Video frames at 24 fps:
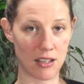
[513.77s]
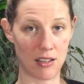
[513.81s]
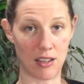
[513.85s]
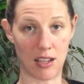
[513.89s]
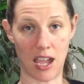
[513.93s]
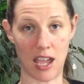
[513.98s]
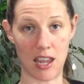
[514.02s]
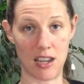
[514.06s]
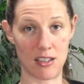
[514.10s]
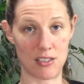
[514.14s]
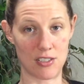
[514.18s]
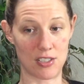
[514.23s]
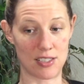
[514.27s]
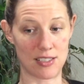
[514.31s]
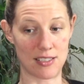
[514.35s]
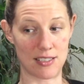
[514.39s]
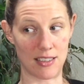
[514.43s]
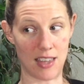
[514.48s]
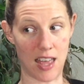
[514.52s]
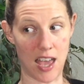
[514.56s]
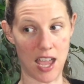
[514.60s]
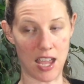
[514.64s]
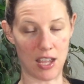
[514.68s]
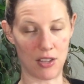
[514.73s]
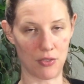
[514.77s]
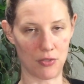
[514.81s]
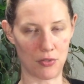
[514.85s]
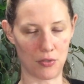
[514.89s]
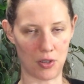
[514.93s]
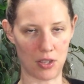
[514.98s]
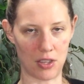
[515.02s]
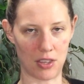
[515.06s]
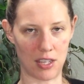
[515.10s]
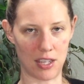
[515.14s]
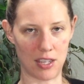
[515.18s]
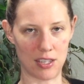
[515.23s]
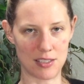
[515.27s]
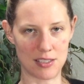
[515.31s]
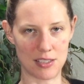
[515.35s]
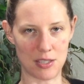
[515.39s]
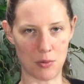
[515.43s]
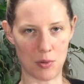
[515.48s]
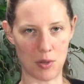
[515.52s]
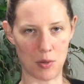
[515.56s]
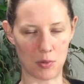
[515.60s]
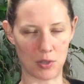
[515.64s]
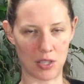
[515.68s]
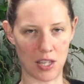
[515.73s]
kind of just life, really. So
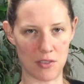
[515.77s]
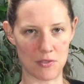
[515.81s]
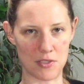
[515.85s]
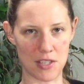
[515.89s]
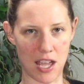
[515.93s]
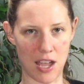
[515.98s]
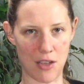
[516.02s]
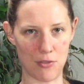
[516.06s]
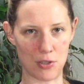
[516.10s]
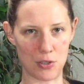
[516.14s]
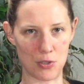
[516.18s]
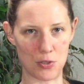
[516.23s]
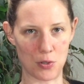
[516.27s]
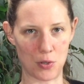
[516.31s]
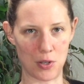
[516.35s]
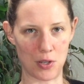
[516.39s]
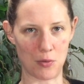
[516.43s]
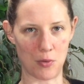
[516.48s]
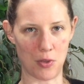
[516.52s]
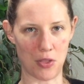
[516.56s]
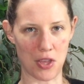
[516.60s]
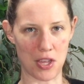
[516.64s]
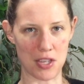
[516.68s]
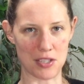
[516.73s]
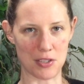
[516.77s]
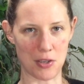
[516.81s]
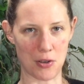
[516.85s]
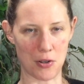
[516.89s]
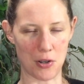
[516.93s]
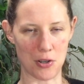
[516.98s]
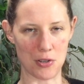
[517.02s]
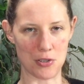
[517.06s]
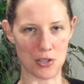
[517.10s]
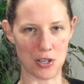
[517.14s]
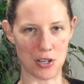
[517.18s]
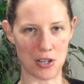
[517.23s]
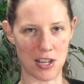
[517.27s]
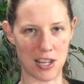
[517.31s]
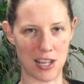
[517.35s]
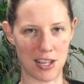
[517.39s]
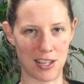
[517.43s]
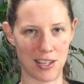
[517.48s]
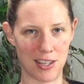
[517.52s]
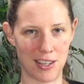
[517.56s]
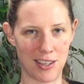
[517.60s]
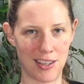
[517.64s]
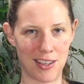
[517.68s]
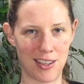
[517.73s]
we would love to have you join with us on our
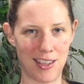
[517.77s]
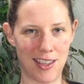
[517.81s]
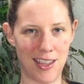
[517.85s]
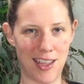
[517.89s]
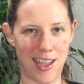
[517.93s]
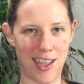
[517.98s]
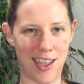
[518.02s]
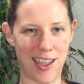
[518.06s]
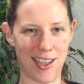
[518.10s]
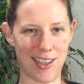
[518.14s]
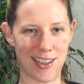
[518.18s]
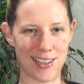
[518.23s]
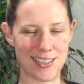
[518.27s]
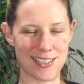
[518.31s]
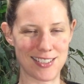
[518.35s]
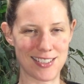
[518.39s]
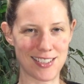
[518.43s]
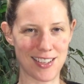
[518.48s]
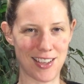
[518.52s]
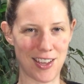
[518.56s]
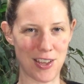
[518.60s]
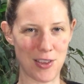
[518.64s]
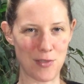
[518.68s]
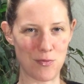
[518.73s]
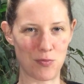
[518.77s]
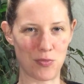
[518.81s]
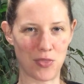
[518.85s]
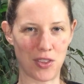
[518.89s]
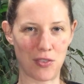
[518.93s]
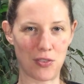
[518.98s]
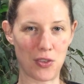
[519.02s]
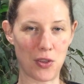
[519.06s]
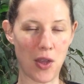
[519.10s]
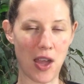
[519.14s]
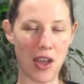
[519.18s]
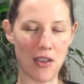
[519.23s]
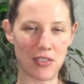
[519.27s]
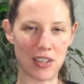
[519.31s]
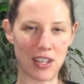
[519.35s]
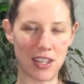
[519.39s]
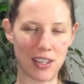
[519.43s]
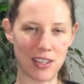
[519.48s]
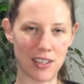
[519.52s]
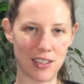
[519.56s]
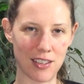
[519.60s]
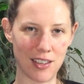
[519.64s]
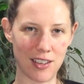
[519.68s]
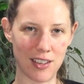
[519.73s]
journey. And if you have
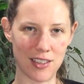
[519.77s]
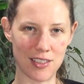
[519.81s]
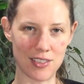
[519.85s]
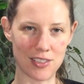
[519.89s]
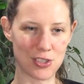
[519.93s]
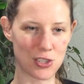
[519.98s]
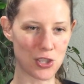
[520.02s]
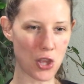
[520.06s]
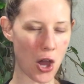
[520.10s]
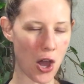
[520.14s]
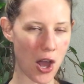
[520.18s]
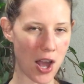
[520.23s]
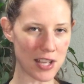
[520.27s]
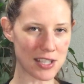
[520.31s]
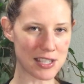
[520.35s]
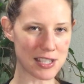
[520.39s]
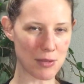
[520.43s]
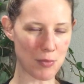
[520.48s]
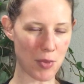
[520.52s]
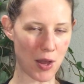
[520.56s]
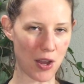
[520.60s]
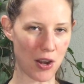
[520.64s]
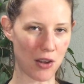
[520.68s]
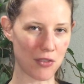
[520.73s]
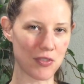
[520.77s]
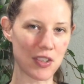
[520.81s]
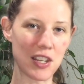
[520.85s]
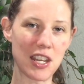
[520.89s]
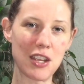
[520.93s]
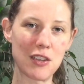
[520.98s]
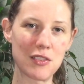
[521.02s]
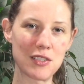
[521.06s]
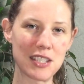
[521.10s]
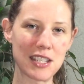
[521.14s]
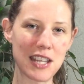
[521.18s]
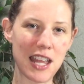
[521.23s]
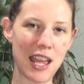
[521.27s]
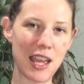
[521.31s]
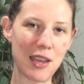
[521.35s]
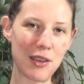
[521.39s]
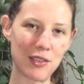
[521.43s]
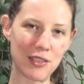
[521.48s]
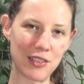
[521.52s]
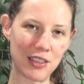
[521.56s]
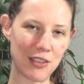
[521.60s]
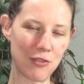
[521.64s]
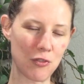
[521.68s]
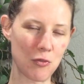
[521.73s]
any thoughts about our video today,
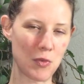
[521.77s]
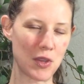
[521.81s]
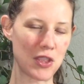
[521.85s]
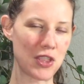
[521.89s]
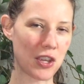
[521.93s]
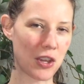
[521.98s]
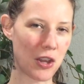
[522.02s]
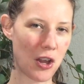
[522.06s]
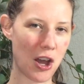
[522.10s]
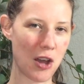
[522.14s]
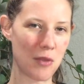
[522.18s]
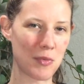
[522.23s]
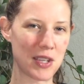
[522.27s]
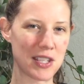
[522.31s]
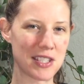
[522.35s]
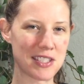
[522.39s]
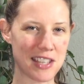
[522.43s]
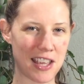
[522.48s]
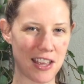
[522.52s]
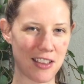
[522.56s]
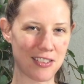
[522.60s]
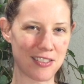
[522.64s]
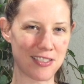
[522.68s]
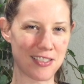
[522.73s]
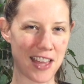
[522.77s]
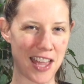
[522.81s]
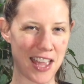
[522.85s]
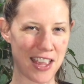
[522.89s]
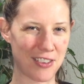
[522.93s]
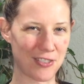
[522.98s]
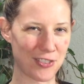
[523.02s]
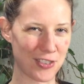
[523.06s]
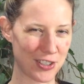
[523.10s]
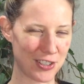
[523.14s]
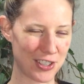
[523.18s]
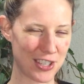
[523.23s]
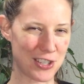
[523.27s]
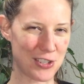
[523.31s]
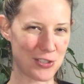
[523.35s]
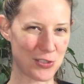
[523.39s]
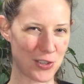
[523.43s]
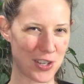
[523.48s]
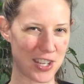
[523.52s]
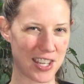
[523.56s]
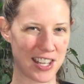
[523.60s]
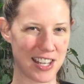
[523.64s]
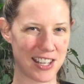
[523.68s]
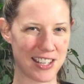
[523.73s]
leave them in the comments. I really
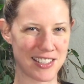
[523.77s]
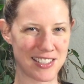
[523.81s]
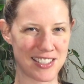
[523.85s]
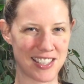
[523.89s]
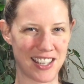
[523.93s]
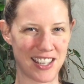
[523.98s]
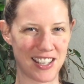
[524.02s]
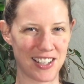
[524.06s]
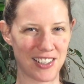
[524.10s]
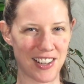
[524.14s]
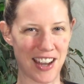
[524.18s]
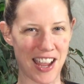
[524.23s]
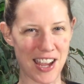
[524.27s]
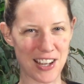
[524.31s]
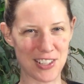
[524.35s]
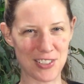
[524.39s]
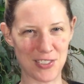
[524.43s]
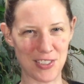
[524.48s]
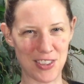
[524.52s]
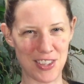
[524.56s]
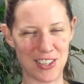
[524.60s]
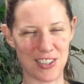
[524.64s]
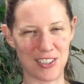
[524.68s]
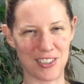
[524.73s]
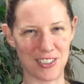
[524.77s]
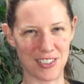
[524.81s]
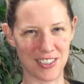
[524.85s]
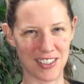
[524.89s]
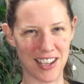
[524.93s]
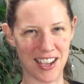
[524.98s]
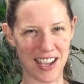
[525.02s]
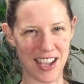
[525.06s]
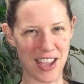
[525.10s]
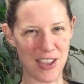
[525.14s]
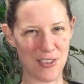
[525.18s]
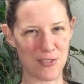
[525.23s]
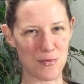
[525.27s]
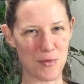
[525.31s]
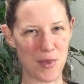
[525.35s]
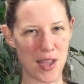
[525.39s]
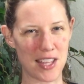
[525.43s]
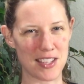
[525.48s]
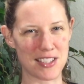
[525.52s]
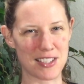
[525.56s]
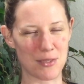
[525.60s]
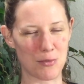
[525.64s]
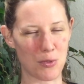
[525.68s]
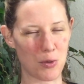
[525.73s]
enjoy getting to interact with you. I have
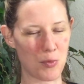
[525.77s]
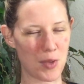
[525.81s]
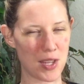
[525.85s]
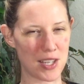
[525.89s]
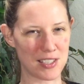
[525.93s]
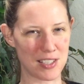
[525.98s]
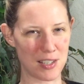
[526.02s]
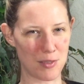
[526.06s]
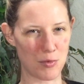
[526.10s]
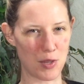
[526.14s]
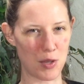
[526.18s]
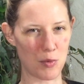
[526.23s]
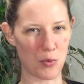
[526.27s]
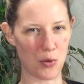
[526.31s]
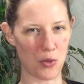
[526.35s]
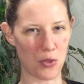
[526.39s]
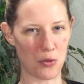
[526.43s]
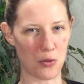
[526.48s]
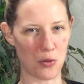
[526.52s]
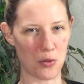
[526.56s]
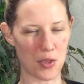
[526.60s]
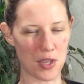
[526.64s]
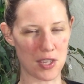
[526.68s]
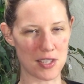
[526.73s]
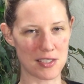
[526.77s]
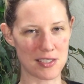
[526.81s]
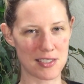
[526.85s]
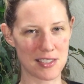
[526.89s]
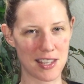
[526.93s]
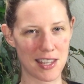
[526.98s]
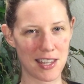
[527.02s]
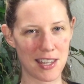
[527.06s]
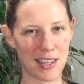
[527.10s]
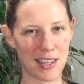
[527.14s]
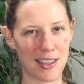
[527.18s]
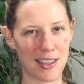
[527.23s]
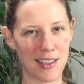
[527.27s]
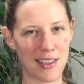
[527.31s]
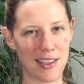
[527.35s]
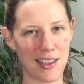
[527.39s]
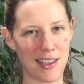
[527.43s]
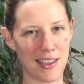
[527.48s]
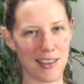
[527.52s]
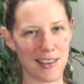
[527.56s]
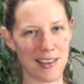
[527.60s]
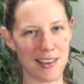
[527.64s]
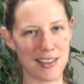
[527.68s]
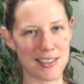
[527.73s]
met some amazing people through this,
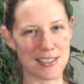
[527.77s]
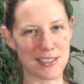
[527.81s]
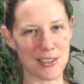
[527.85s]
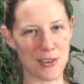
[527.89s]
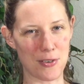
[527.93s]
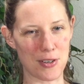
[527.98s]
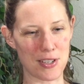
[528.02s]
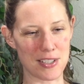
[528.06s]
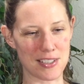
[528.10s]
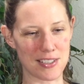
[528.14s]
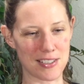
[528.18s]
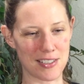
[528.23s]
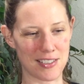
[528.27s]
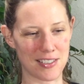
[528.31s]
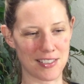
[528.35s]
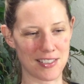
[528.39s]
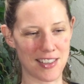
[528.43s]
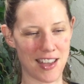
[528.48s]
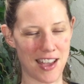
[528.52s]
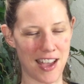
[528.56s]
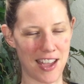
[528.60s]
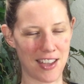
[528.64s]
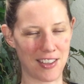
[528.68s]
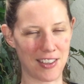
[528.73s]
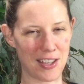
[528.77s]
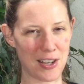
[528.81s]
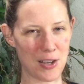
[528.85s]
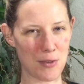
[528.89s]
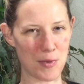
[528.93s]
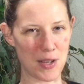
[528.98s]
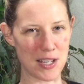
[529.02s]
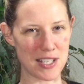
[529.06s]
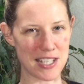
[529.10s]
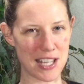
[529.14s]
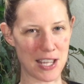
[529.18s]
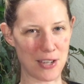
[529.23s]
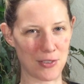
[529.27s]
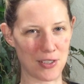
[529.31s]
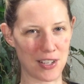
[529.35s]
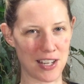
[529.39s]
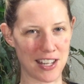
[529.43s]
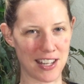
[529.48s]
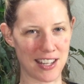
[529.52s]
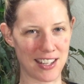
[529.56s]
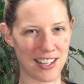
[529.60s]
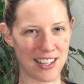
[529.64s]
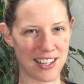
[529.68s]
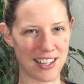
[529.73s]
and it's always the highlight of my day when
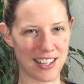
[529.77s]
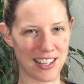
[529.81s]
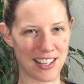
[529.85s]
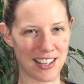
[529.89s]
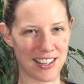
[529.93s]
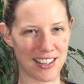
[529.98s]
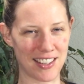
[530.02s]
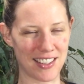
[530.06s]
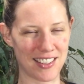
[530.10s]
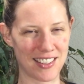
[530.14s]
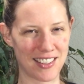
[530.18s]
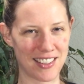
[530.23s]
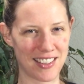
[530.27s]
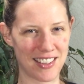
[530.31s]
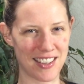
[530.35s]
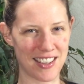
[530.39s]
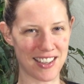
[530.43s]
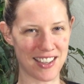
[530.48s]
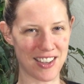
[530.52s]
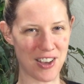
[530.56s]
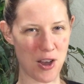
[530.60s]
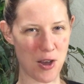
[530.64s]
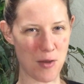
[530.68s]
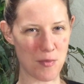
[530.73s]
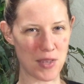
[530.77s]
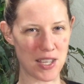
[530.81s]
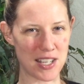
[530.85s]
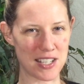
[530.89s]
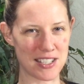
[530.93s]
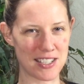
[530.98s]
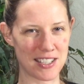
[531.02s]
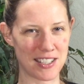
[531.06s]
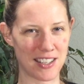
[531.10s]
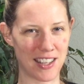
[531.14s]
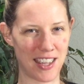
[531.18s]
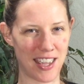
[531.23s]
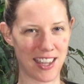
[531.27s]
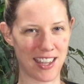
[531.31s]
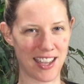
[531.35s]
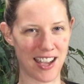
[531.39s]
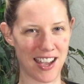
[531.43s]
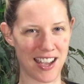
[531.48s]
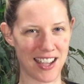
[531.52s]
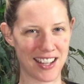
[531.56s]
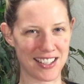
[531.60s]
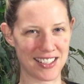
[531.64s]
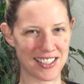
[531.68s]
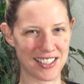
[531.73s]
I get a
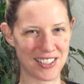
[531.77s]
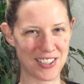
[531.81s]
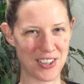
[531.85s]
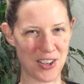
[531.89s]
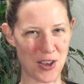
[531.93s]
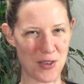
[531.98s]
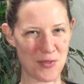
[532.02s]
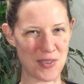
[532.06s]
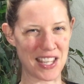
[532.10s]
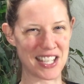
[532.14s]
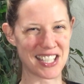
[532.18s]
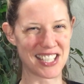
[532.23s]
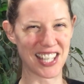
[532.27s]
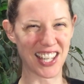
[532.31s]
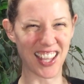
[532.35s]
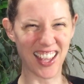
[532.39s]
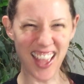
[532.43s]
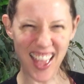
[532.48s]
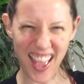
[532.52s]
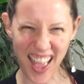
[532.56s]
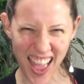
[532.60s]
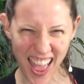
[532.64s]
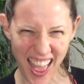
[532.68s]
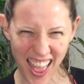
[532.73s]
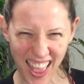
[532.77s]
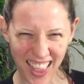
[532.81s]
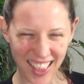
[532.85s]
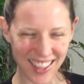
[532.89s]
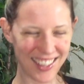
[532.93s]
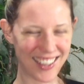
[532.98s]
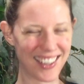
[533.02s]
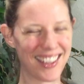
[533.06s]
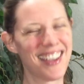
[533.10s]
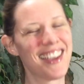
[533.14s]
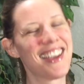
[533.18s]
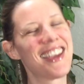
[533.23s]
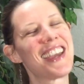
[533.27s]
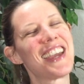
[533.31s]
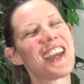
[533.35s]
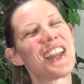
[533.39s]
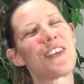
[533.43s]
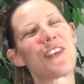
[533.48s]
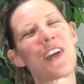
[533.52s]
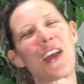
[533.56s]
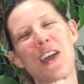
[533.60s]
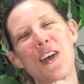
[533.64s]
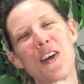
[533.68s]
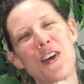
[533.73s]
kind comment.
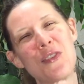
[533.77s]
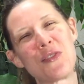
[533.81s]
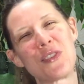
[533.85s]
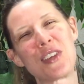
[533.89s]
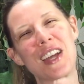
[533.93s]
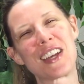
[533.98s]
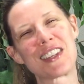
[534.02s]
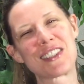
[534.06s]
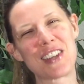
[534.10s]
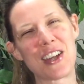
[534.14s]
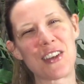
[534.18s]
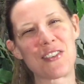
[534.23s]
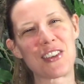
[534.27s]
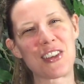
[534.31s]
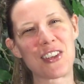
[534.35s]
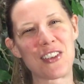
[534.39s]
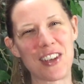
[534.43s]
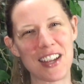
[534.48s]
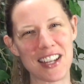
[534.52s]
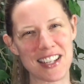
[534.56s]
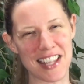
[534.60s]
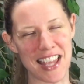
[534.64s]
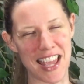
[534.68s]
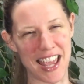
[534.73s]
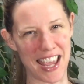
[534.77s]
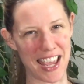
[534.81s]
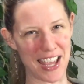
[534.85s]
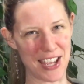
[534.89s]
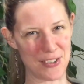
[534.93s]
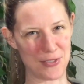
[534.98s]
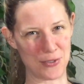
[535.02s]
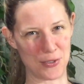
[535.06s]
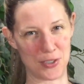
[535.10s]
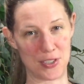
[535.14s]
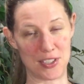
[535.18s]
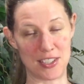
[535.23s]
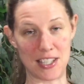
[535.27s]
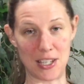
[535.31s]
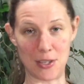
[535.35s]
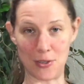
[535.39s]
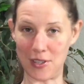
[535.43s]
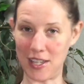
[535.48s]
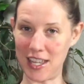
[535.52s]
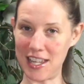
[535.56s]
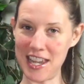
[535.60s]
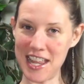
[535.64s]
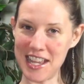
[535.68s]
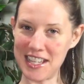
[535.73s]
Anyway, hope you guys are having a great day, and we'll see you
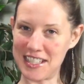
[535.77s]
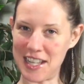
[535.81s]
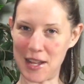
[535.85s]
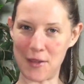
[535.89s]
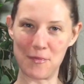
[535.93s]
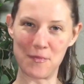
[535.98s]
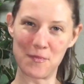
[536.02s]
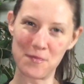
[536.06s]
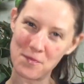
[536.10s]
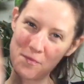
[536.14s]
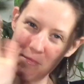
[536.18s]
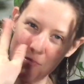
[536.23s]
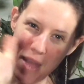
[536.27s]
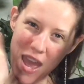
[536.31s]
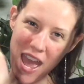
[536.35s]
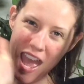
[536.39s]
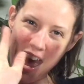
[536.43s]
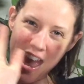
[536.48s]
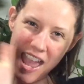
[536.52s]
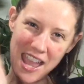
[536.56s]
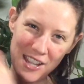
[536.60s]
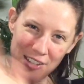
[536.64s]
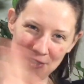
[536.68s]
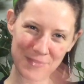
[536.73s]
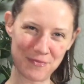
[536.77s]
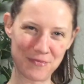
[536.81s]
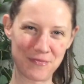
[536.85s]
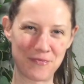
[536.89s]
again next time. Bye!